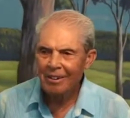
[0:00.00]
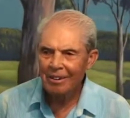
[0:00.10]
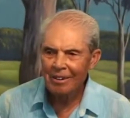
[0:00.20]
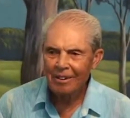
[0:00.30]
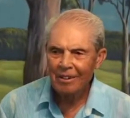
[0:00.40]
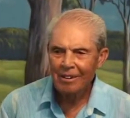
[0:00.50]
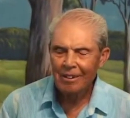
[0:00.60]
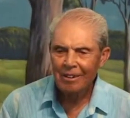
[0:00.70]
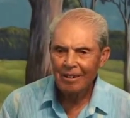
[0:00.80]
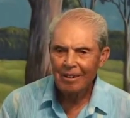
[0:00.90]

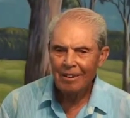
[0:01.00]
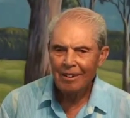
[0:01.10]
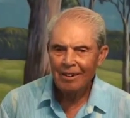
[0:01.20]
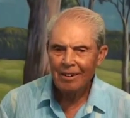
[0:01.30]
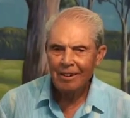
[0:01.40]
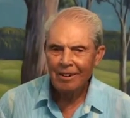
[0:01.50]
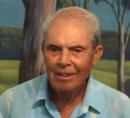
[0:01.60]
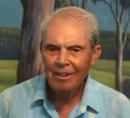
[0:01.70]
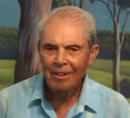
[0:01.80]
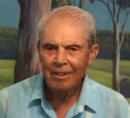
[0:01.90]

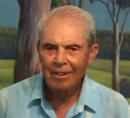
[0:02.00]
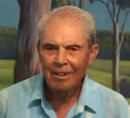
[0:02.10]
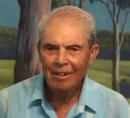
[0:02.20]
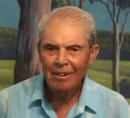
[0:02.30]
Nothing is said.